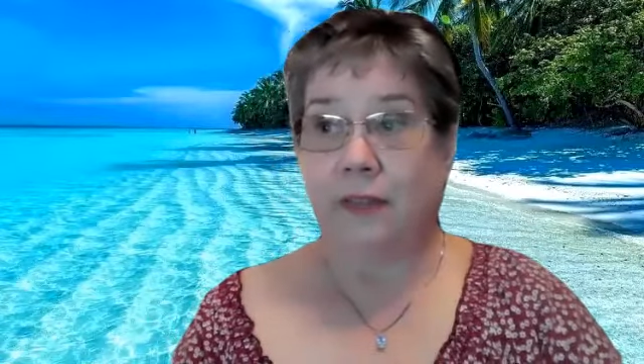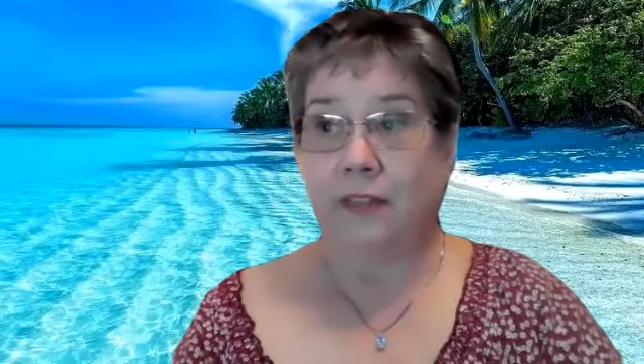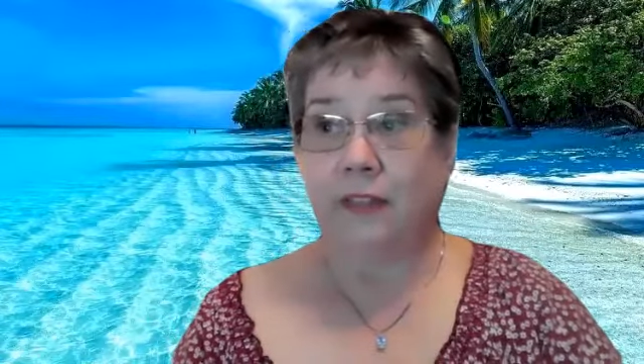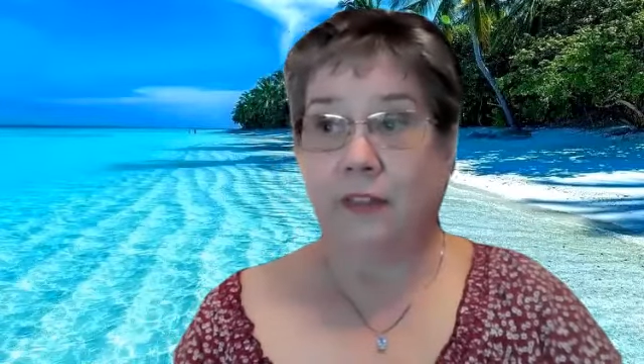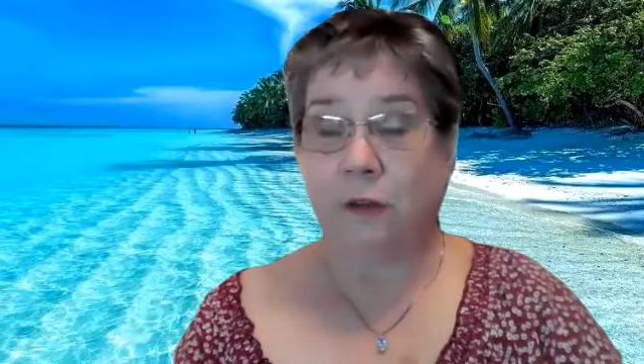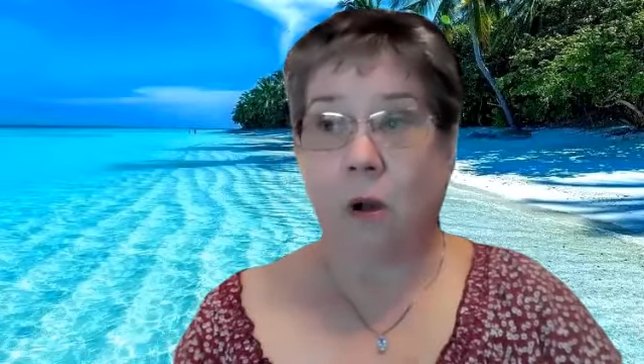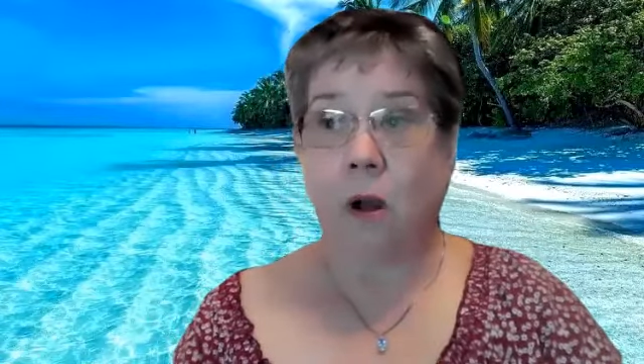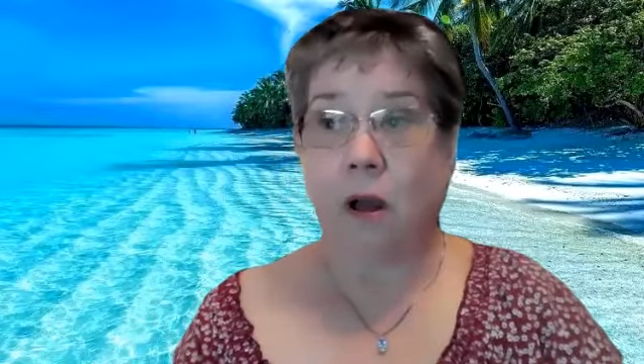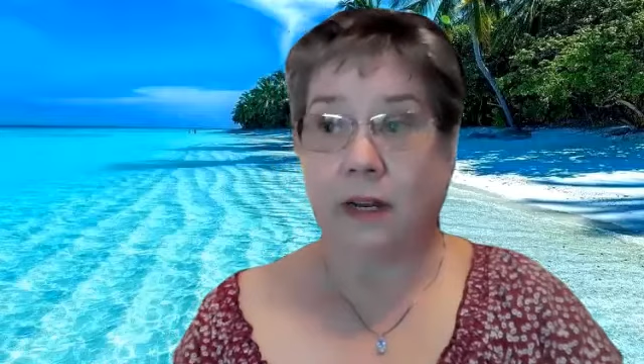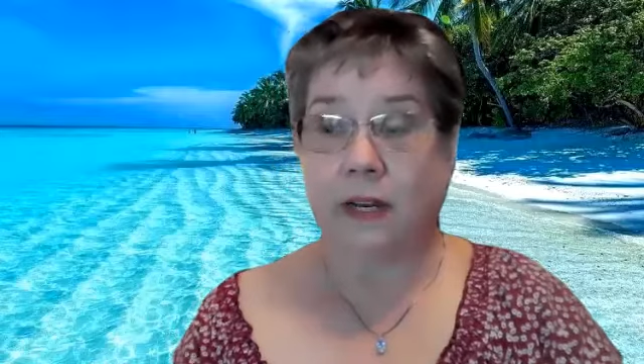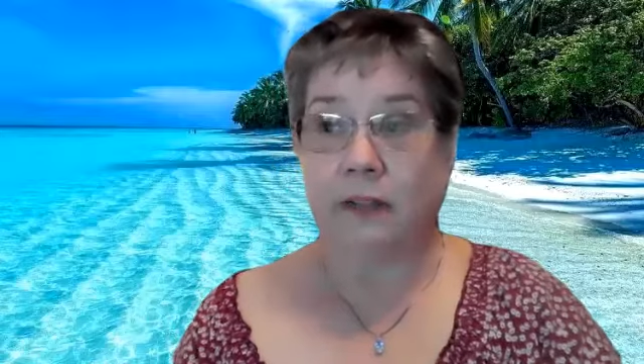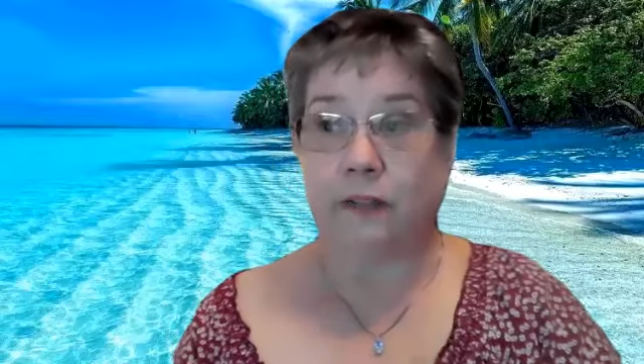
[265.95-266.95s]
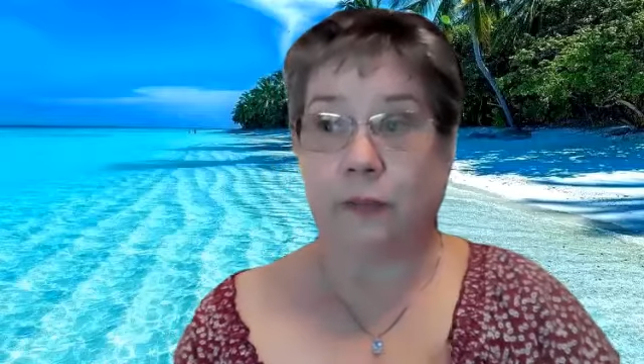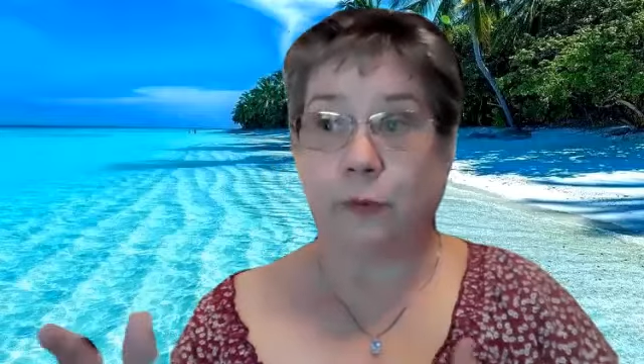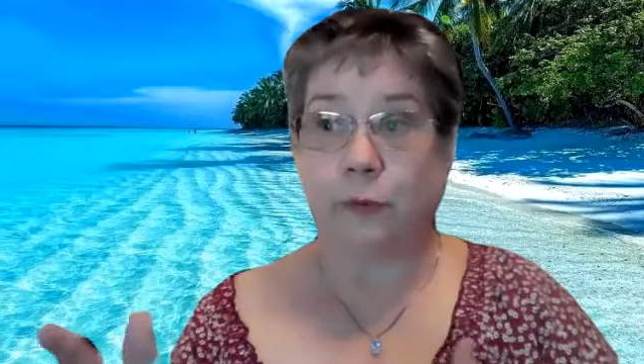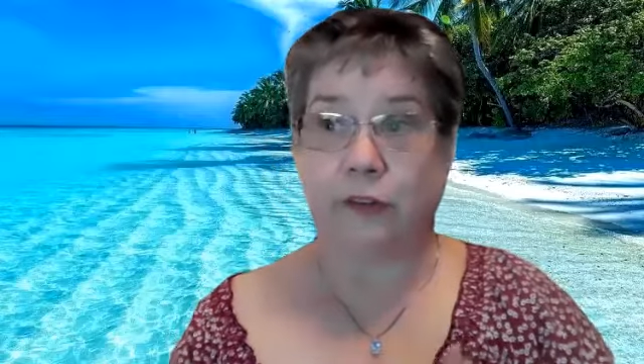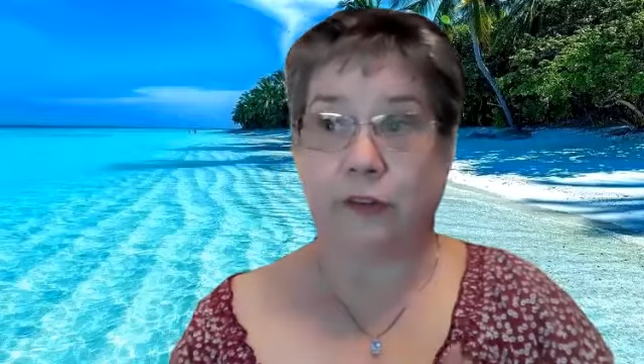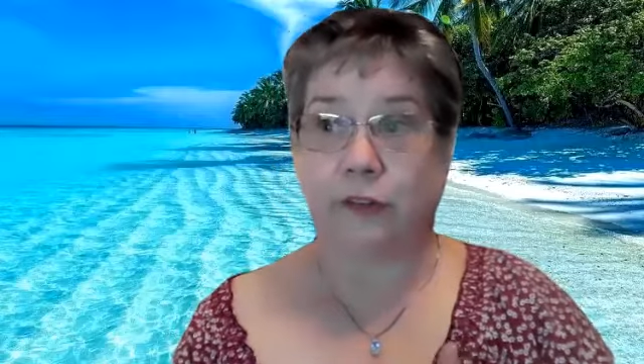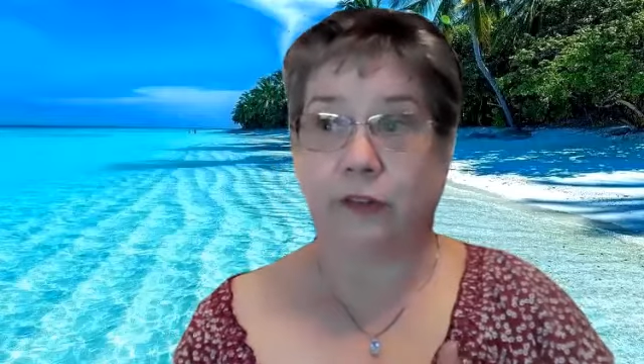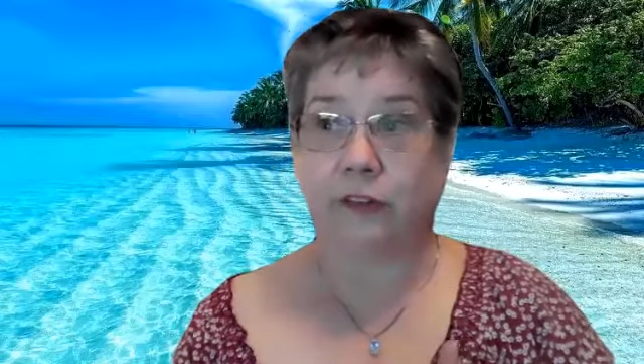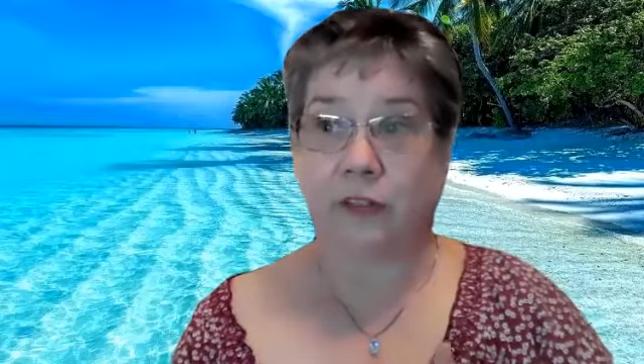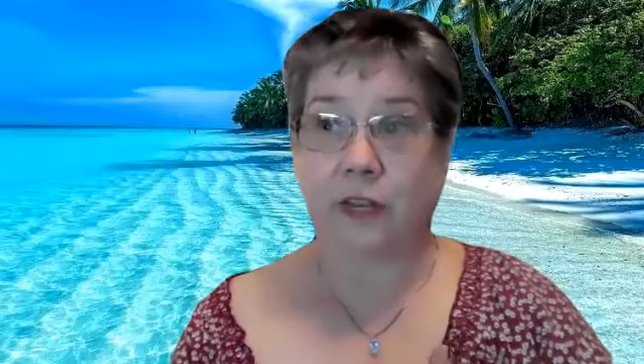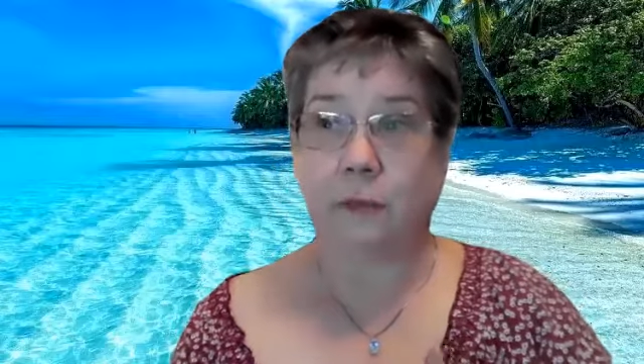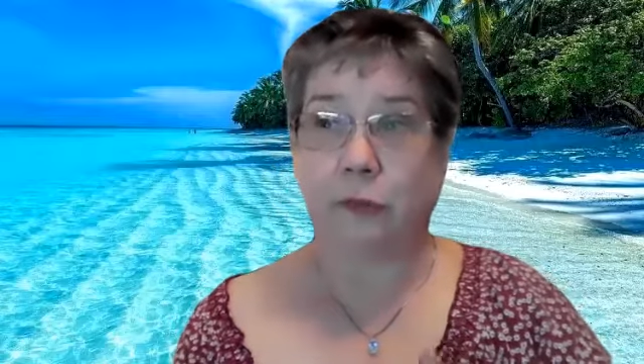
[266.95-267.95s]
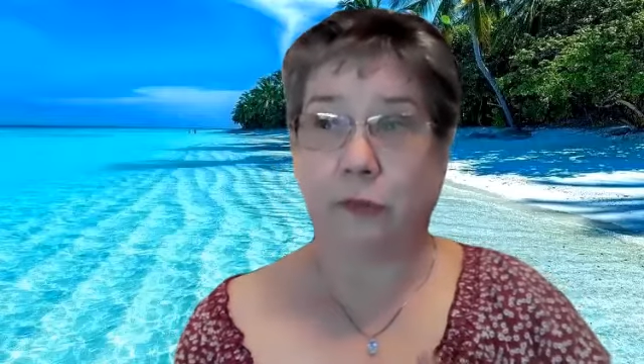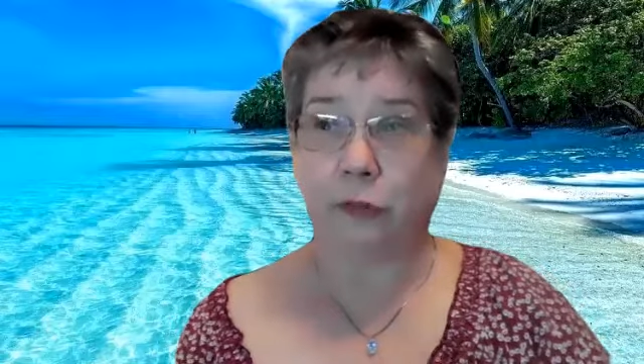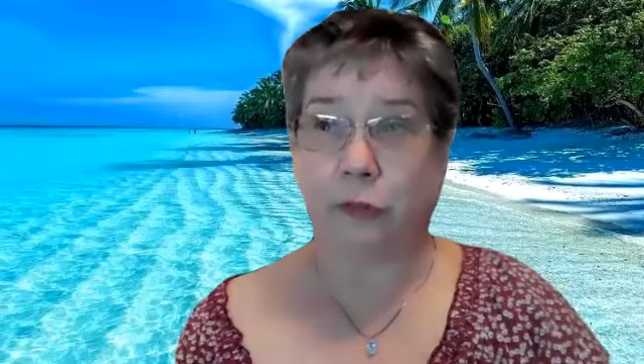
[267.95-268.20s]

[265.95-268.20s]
this audience, which seems